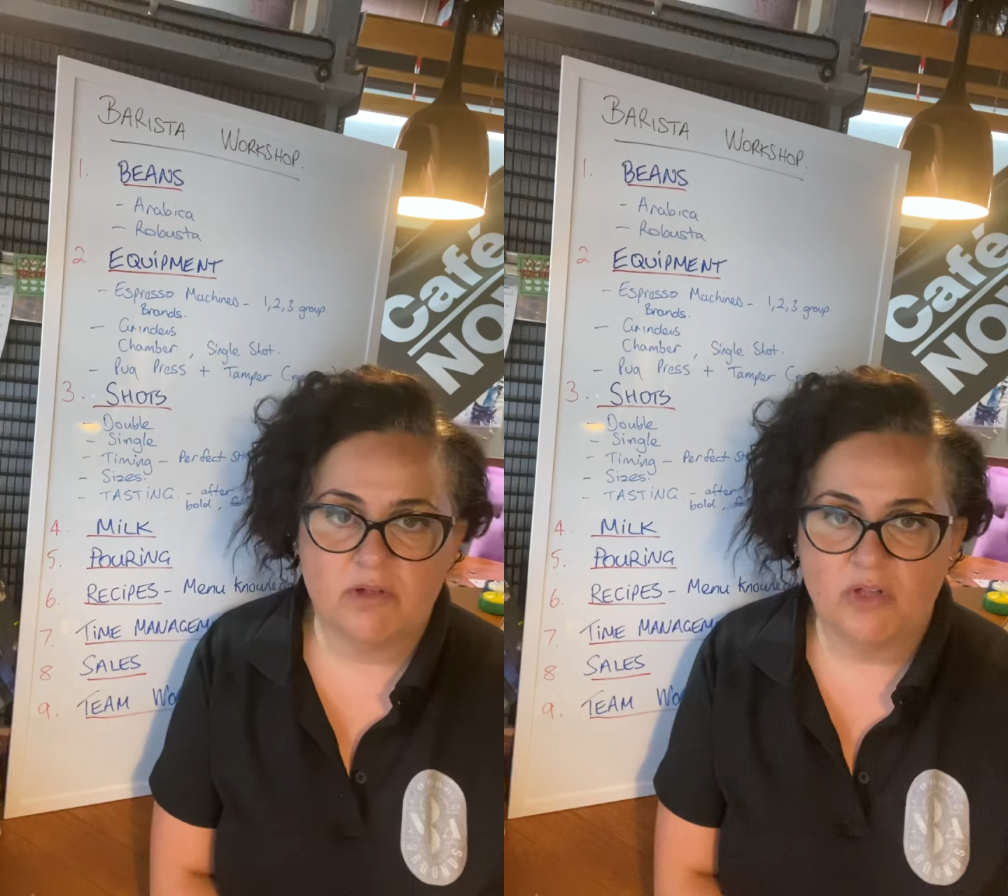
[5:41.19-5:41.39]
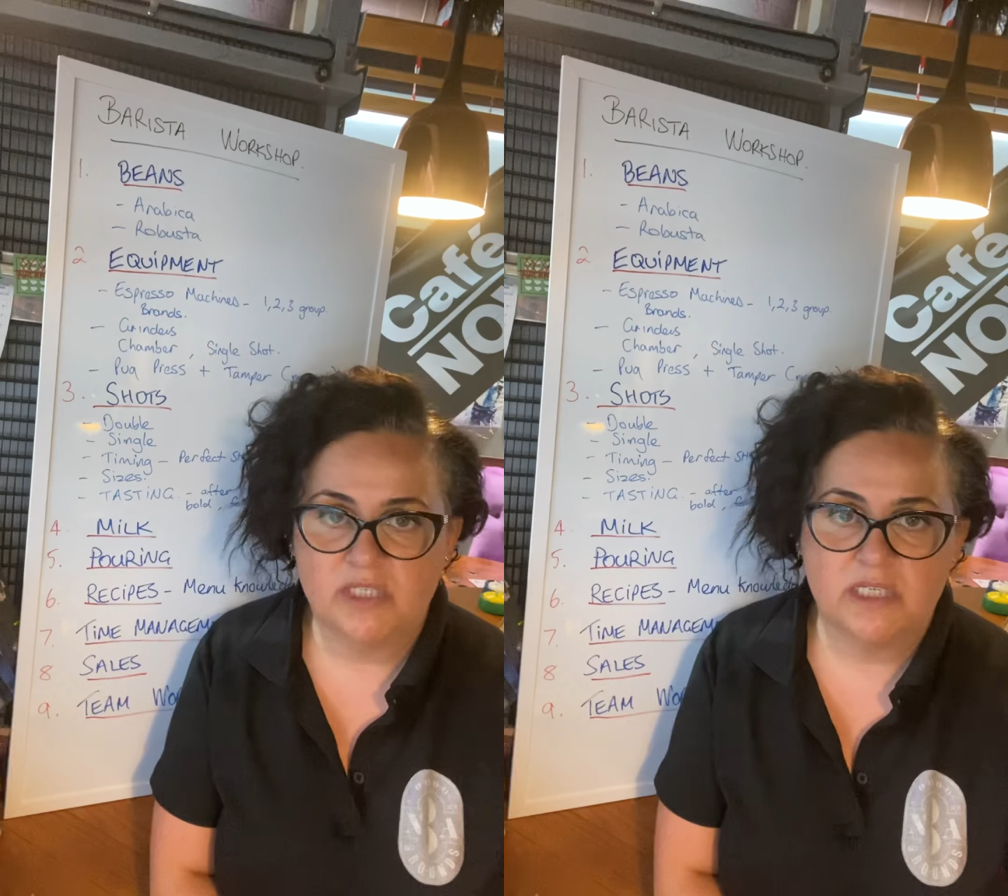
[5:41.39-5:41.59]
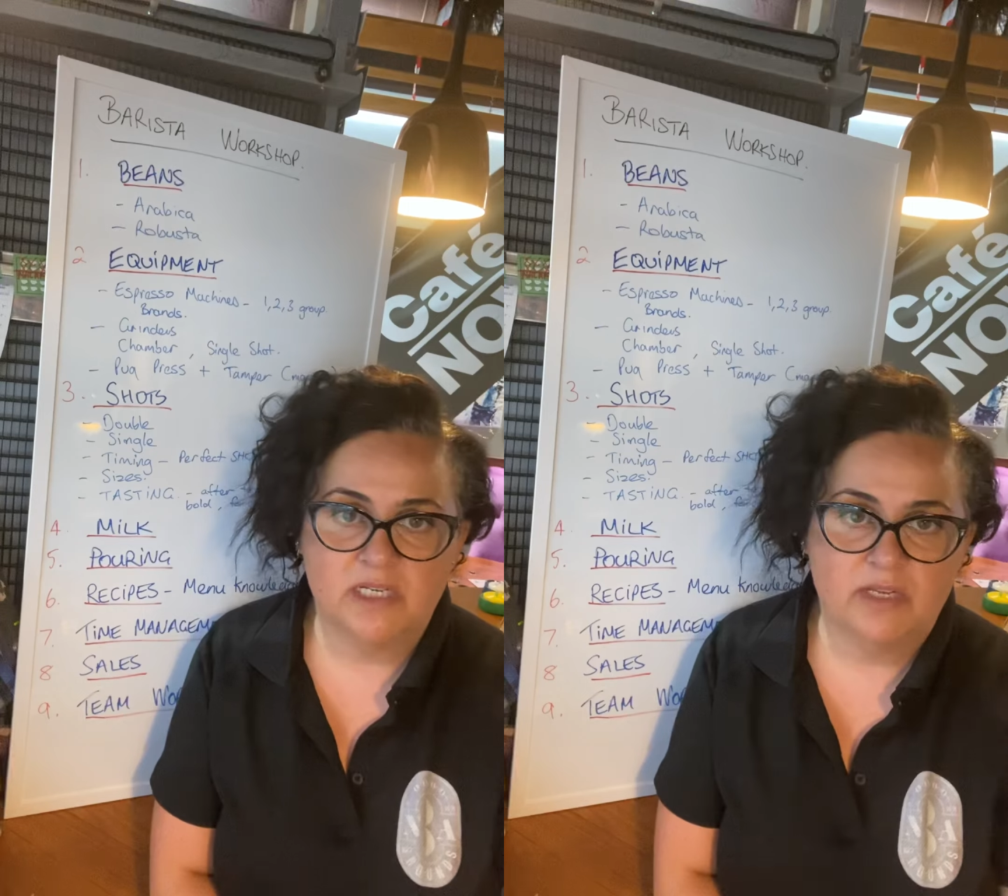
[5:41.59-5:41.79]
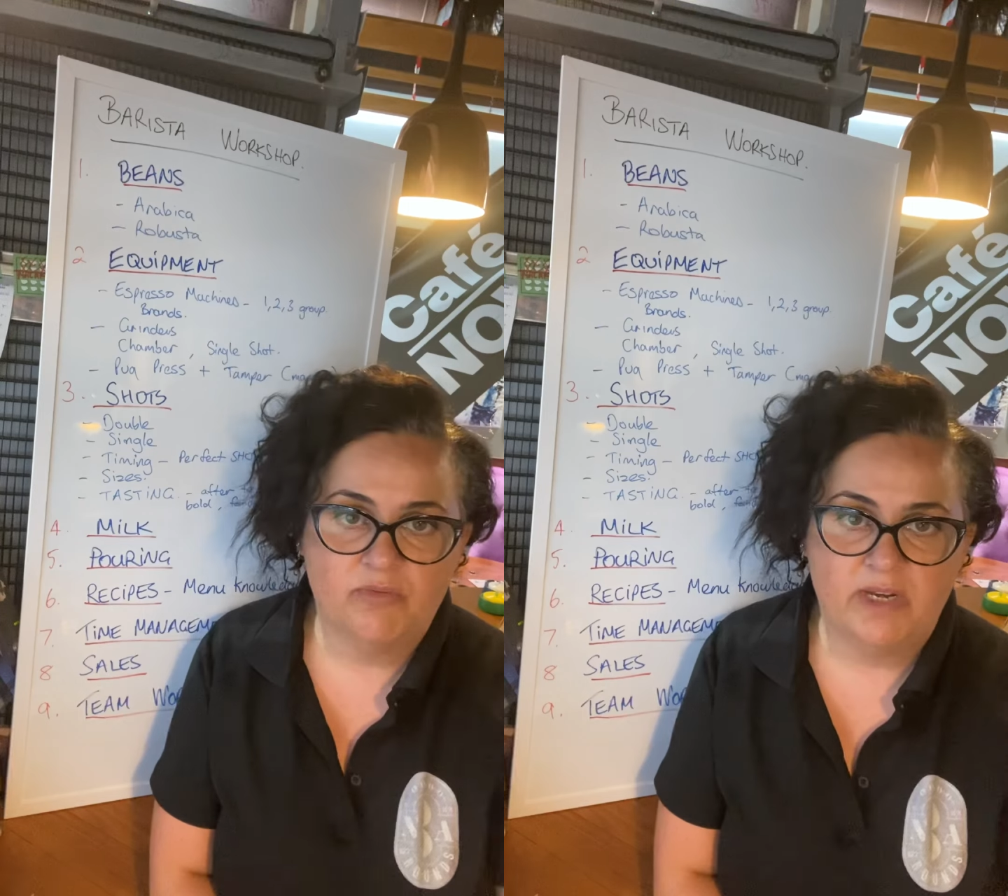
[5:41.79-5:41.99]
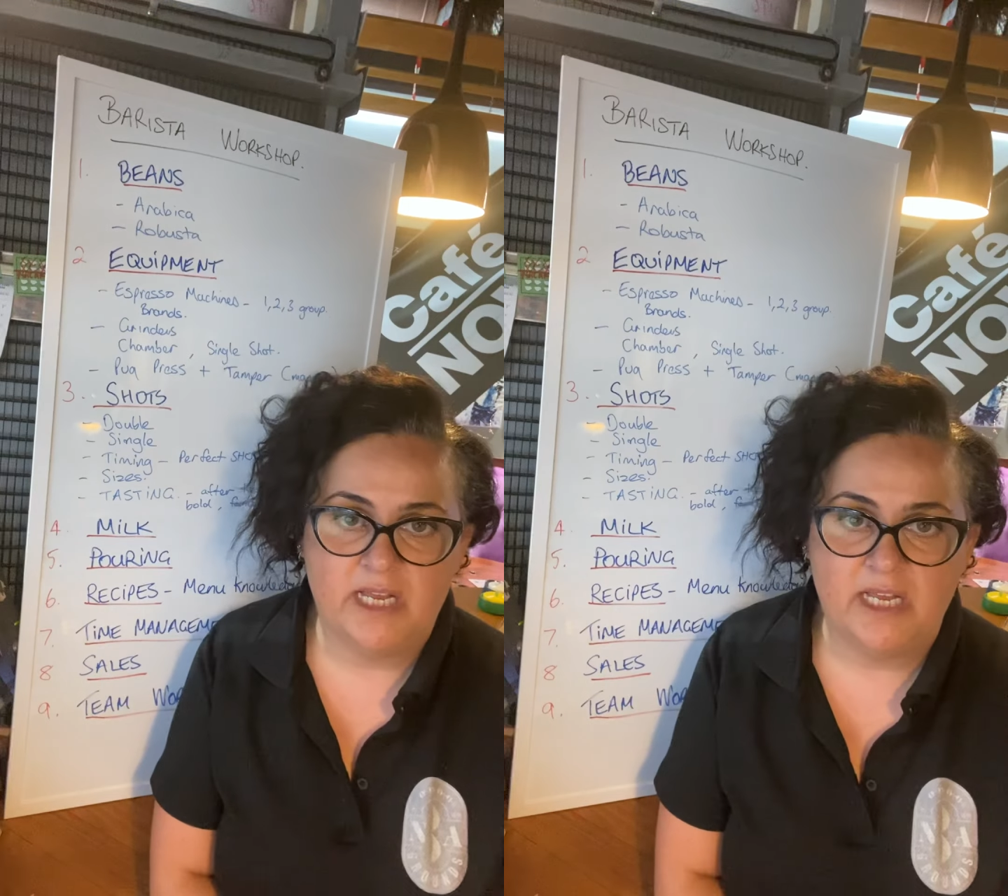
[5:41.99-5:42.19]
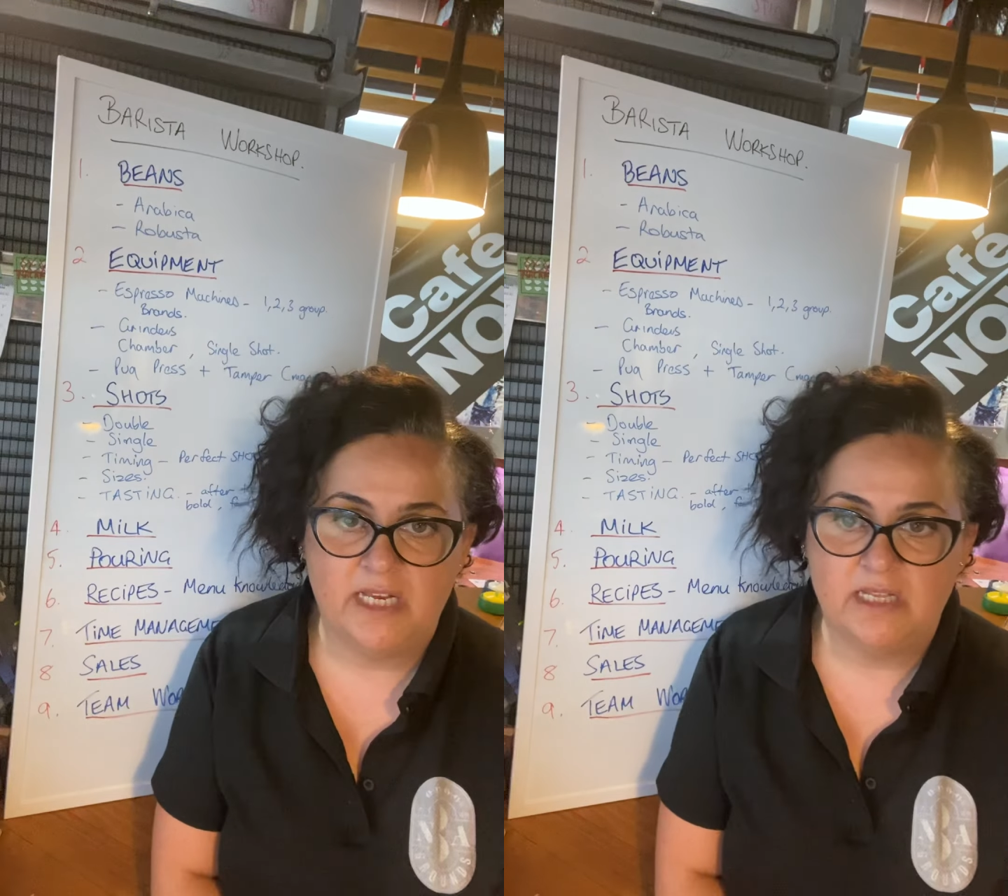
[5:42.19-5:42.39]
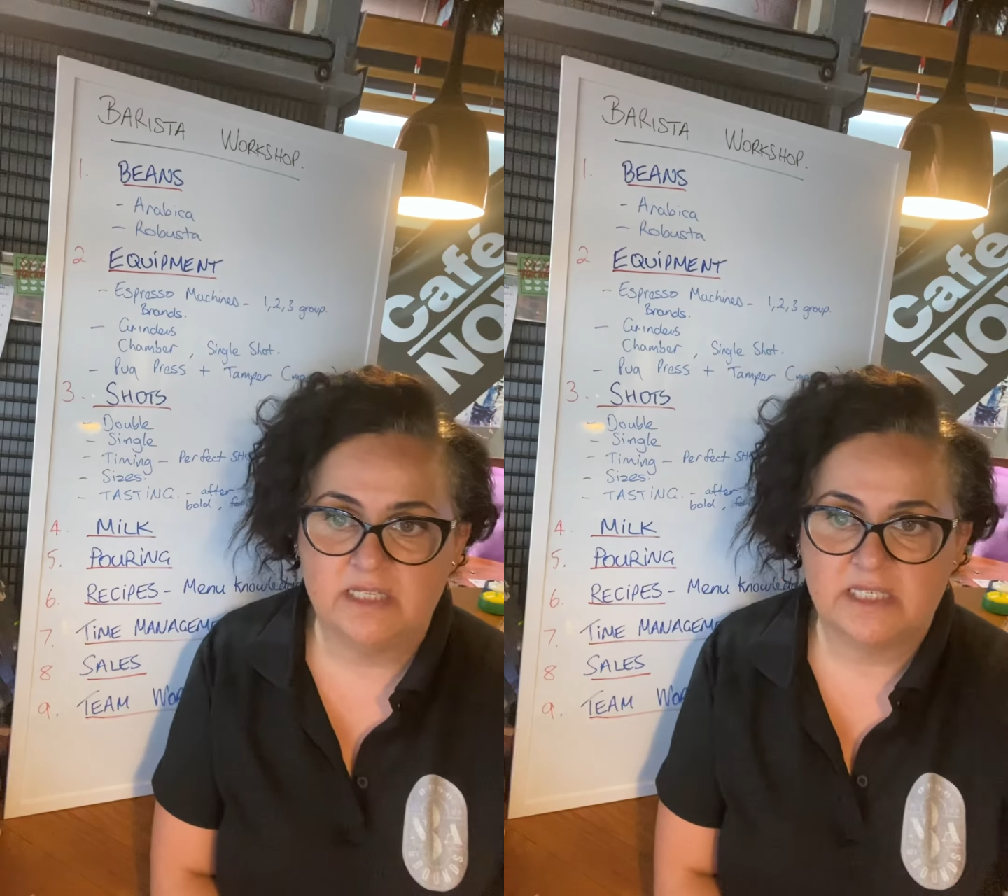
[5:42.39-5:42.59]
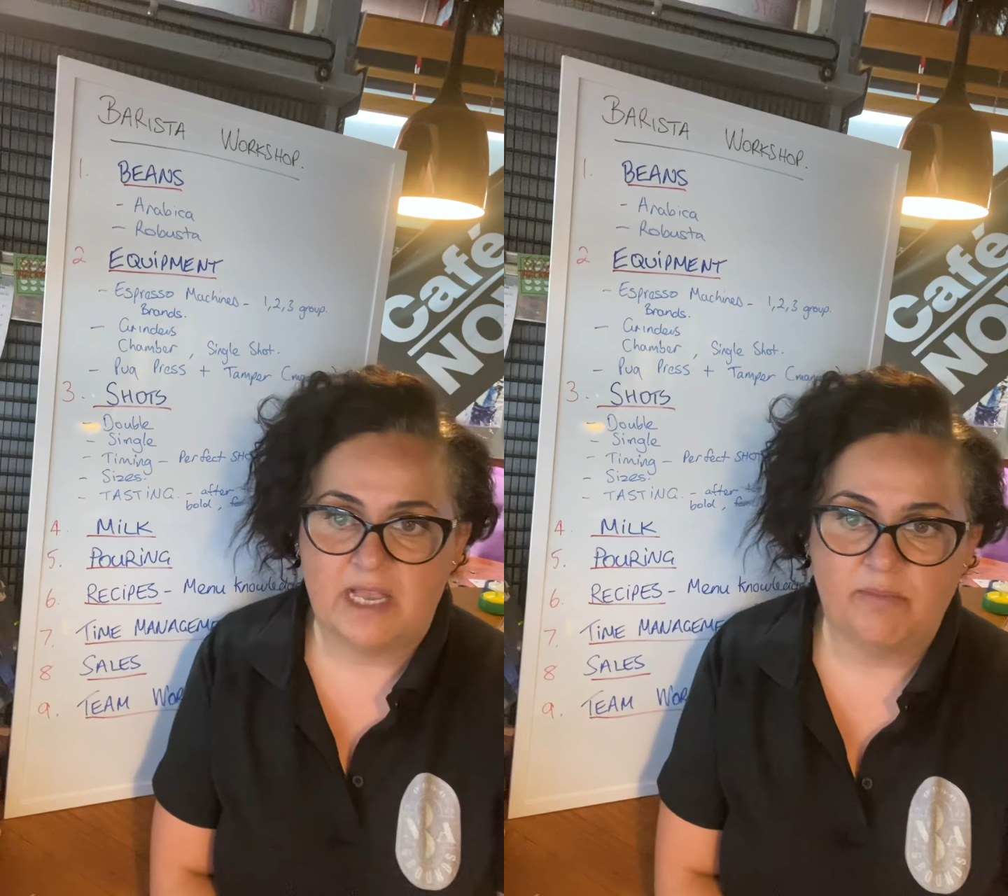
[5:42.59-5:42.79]
constantly reheating the
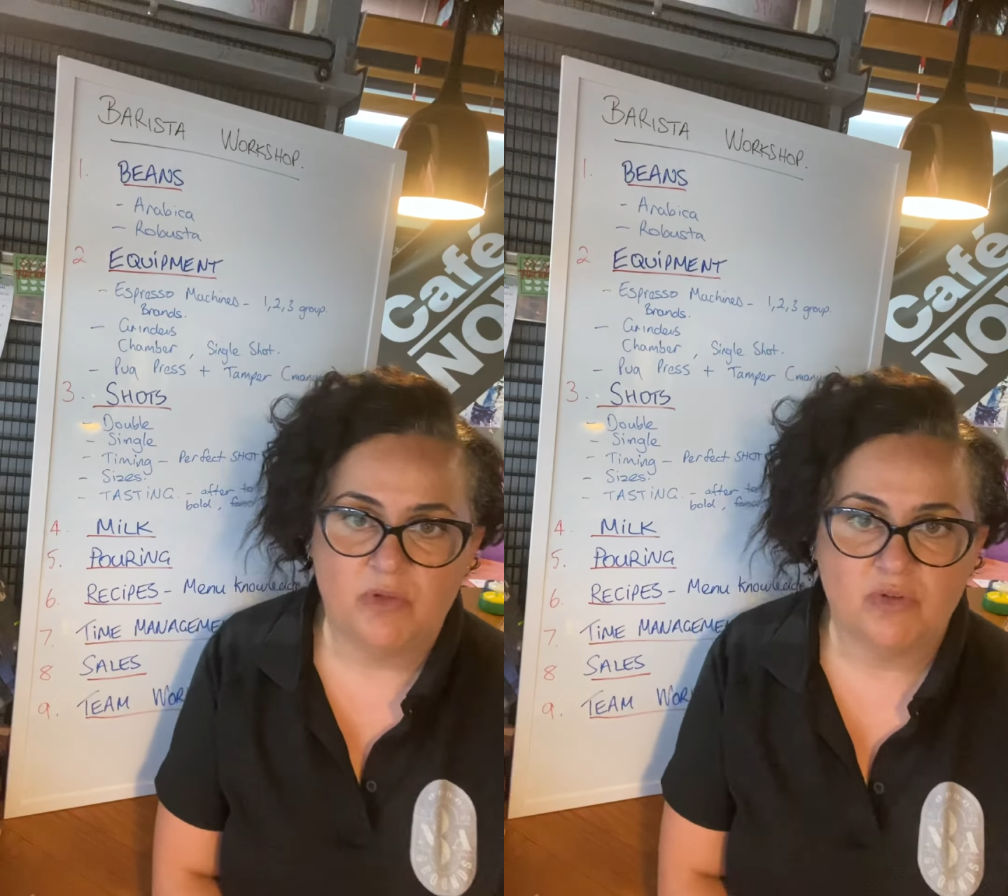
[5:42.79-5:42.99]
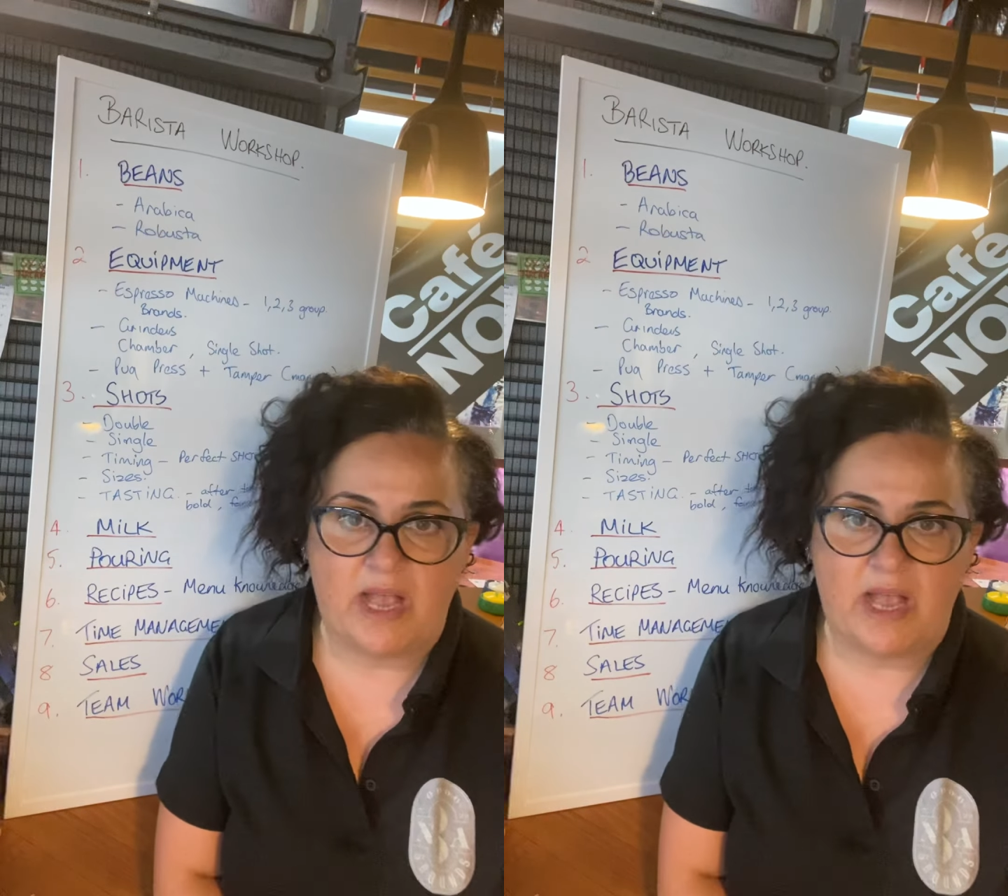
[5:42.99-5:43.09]
same milk,